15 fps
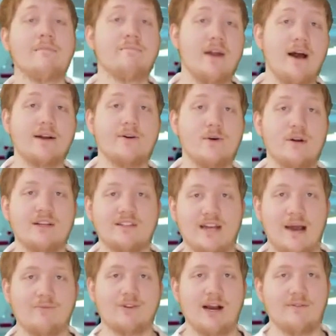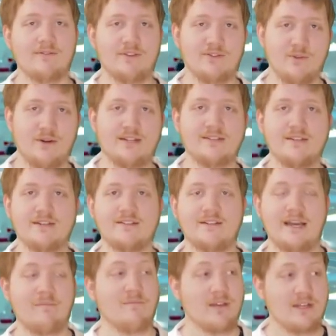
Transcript: I'm not going to time travel to 2016,